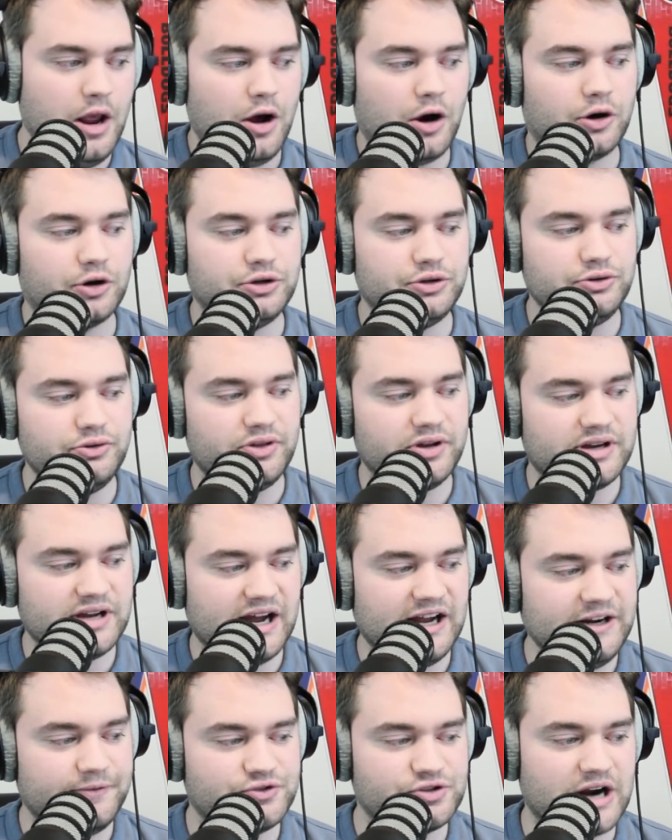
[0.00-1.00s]
Are you the
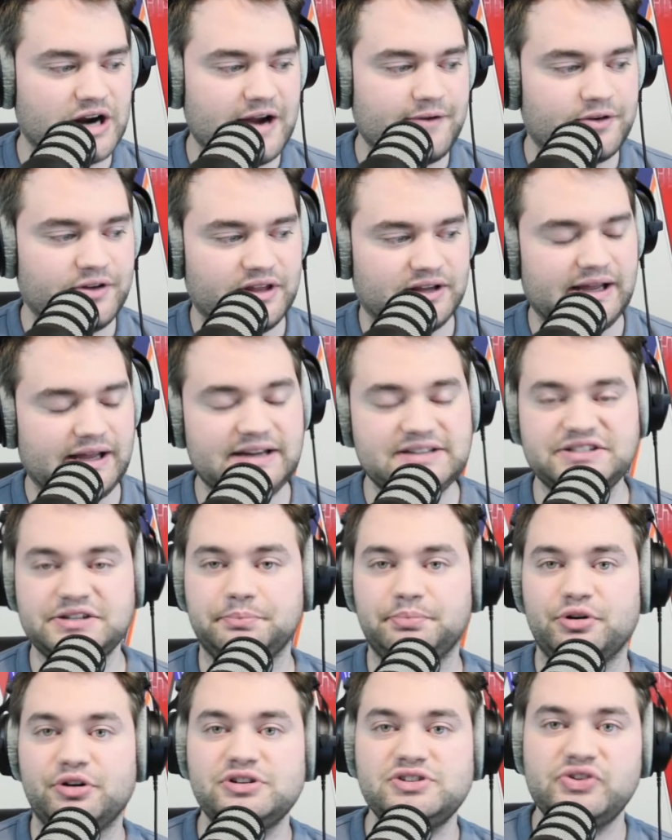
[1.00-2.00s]
kind of driver that likes to
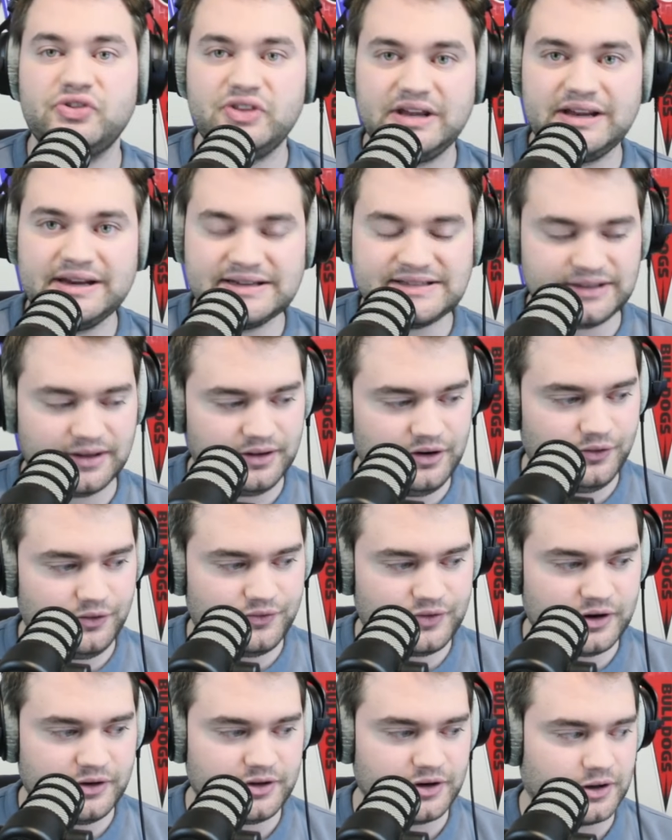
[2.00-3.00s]
push things a little
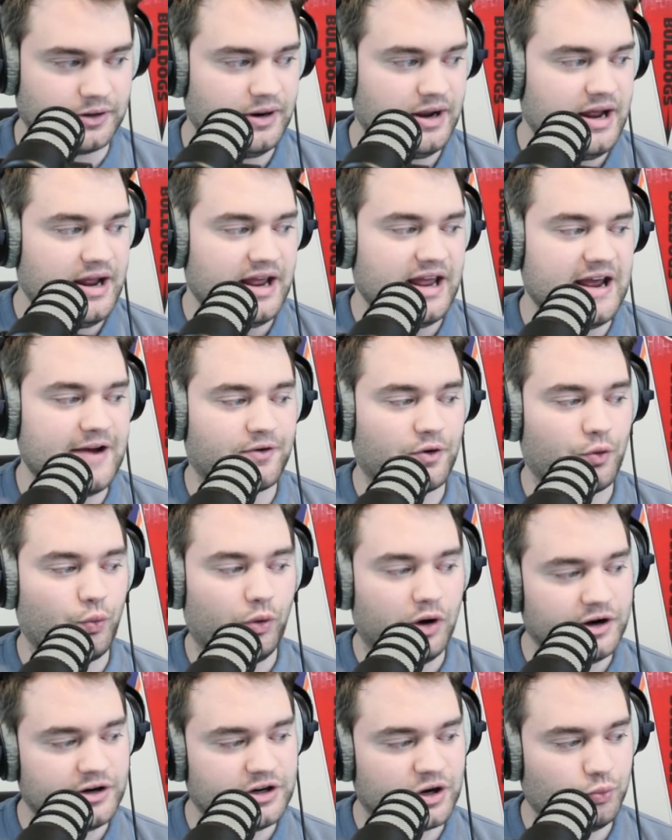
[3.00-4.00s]
further? Ever
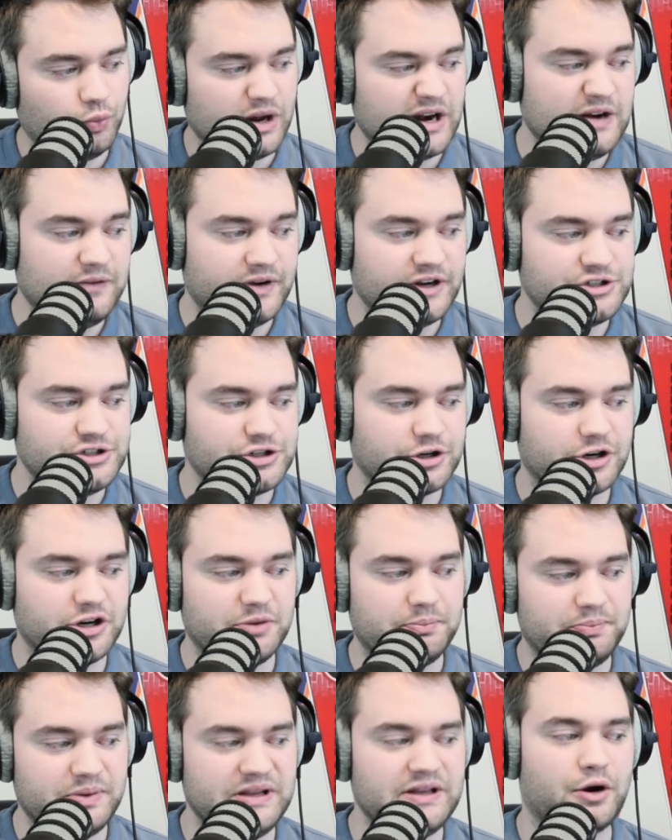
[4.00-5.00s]
wonder what adventure
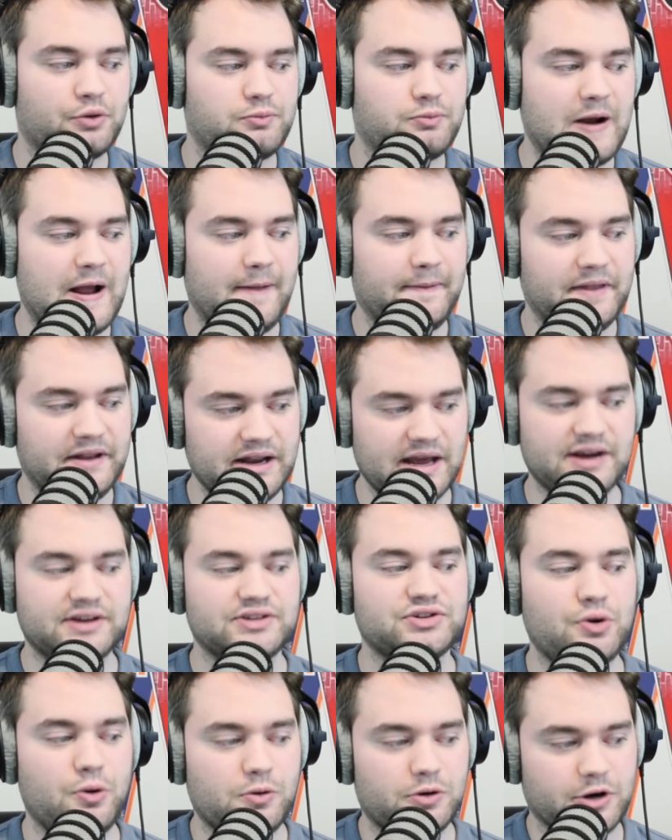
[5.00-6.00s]
could be around the next
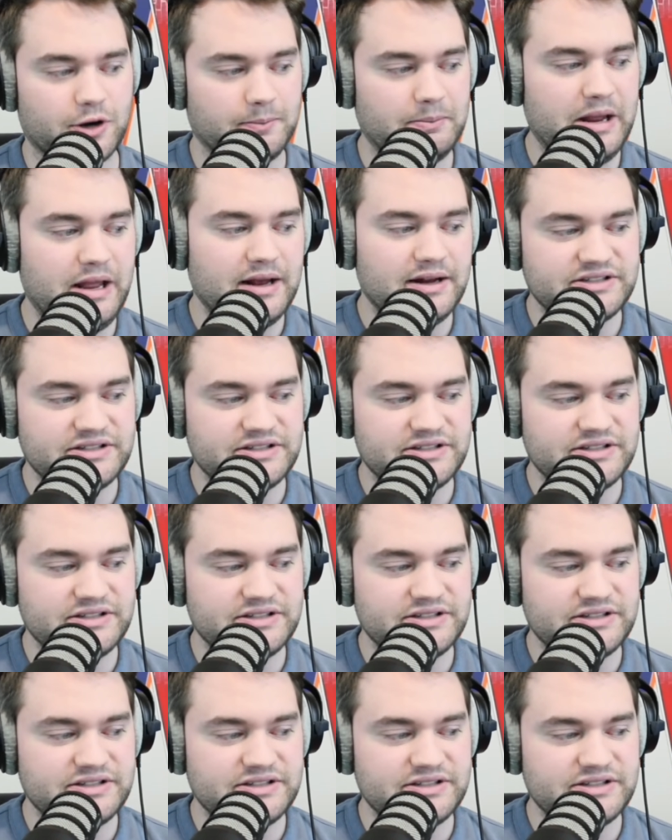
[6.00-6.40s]
corner?